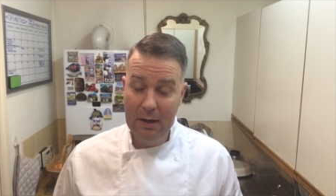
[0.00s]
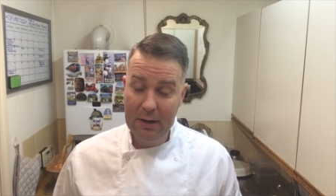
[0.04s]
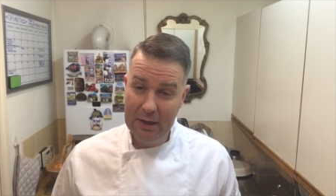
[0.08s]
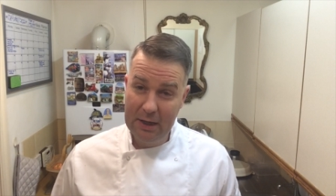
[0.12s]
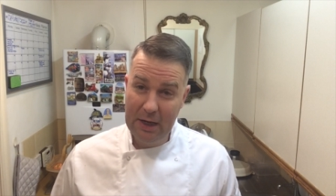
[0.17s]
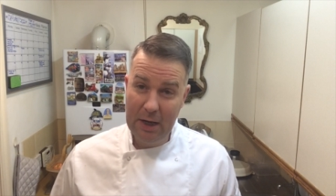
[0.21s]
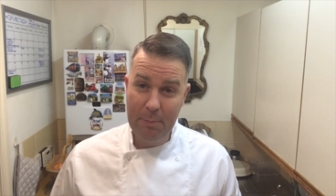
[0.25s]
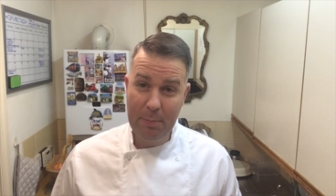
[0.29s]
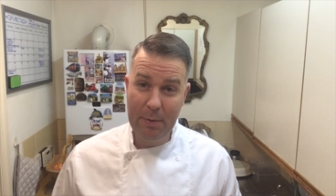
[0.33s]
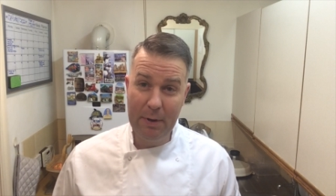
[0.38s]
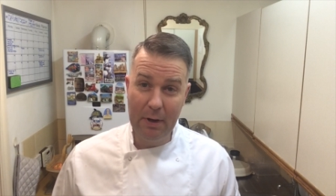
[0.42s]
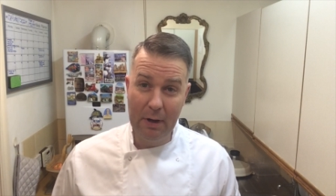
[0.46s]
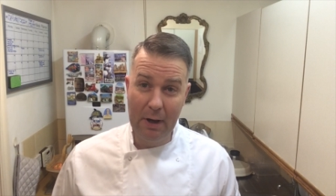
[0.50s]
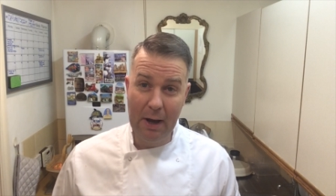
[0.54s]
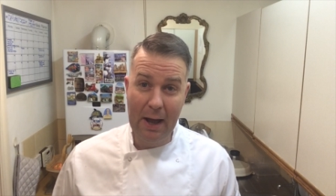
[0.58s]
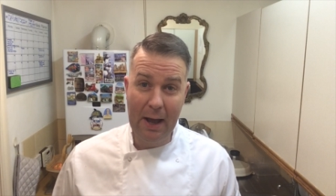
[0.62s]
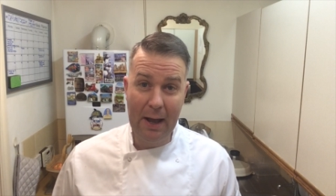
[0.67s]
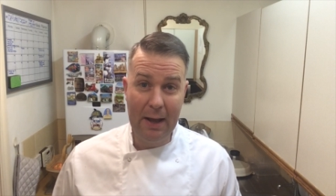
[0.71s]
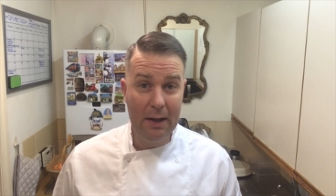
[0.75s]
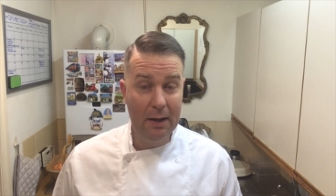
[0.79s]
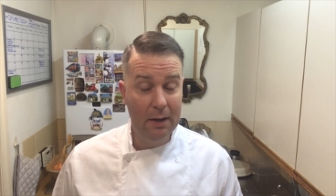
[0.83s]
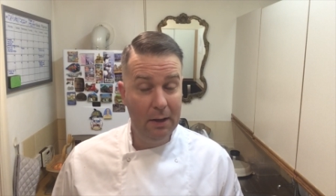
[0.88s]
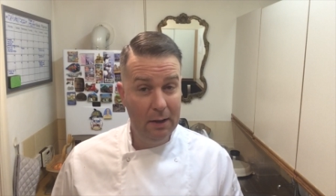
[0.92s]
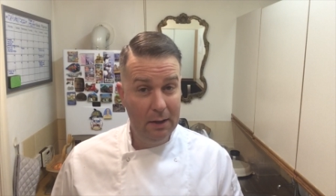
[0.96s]
Keep it
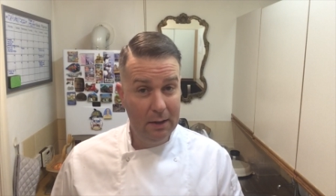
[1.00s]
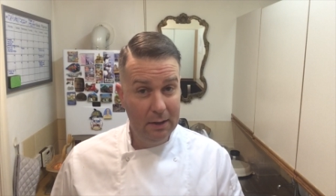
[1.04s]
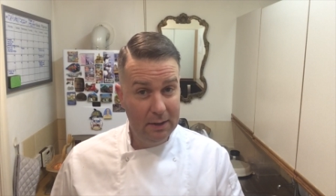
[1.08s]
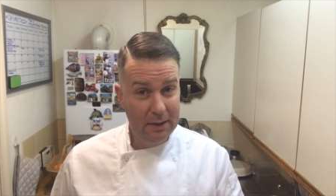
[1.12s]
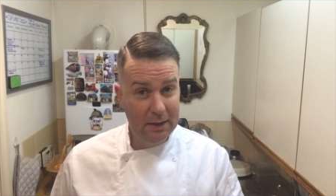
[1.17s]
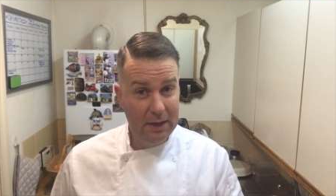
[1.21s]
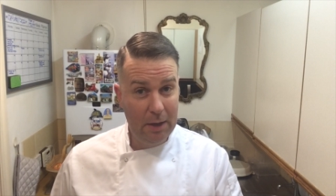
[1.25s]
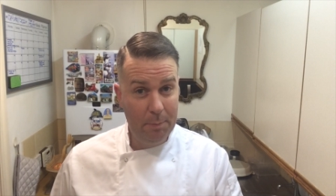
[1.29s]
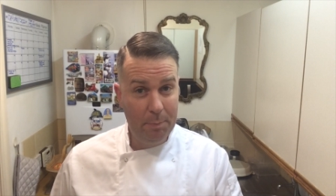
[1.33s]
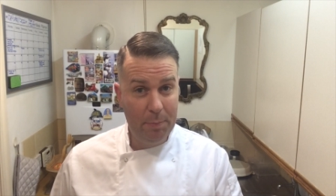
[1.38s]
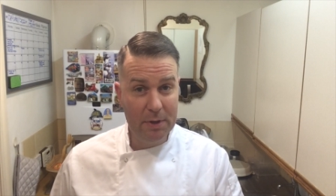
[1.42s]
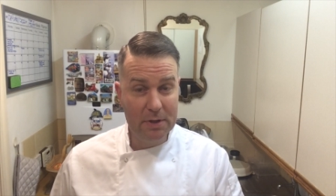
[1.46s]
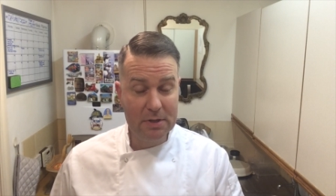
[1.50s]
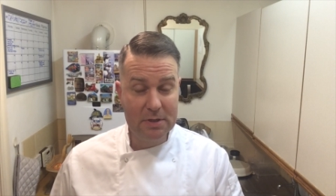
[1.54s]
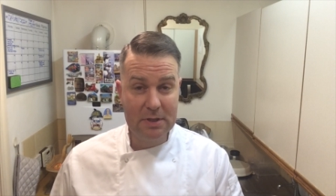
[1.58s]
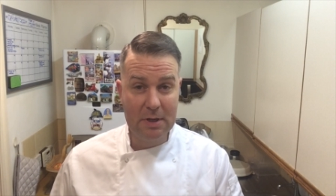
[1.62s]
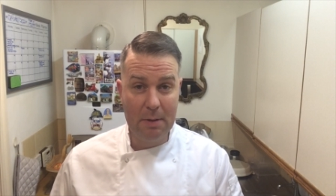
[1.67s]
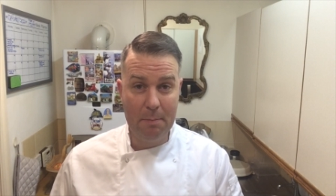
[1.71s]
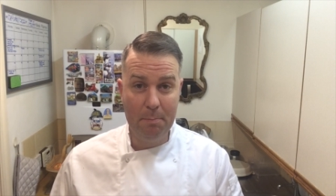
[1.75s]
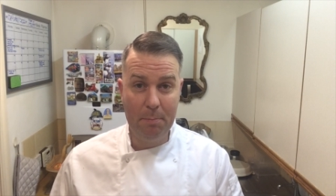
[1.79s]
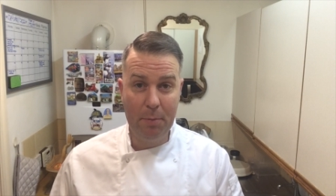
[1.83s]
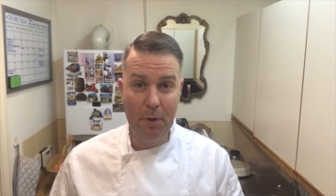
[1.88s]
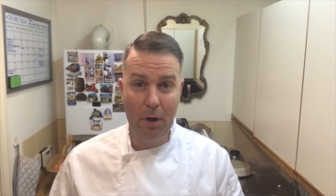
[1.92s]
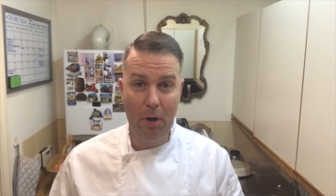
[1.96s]
light, keep it
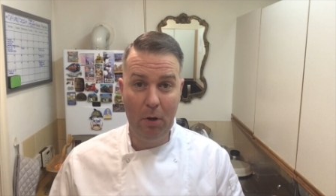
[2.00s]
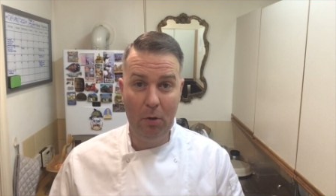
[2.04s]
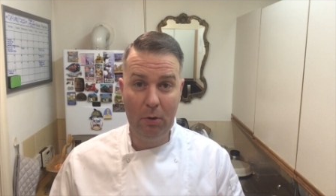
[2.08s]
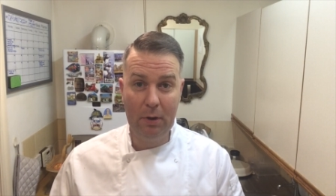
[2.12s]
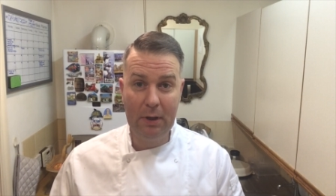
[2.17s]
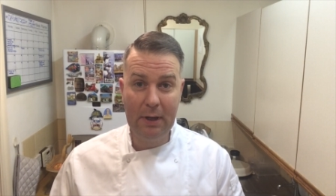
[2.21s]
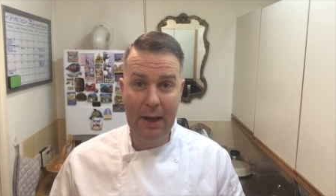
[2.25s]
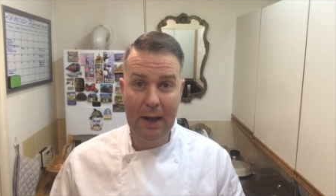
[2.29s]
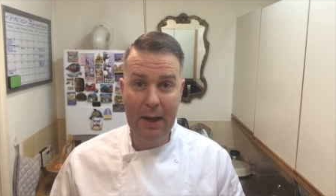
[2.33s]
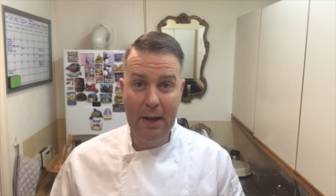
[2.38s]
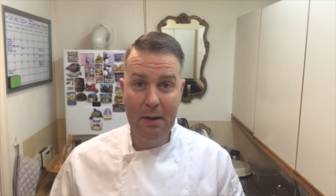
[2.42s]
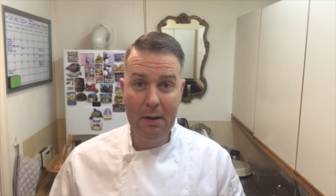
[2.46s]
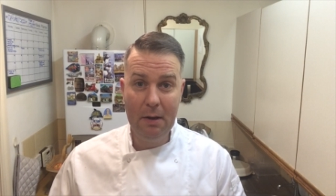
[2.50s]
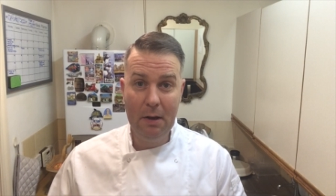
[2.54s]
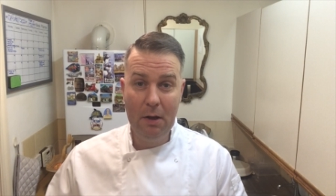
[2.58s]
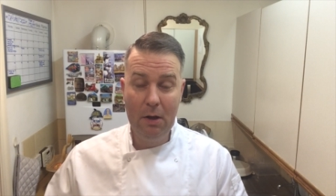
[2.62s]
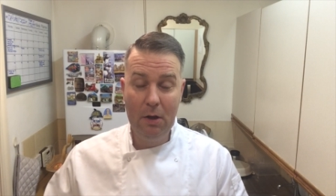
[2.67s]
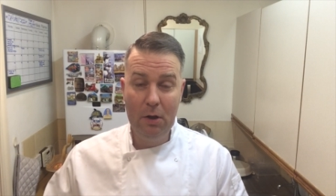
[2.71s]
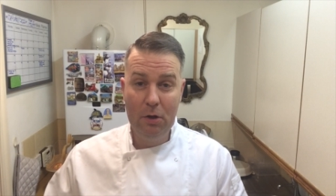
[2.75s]
simple, okay?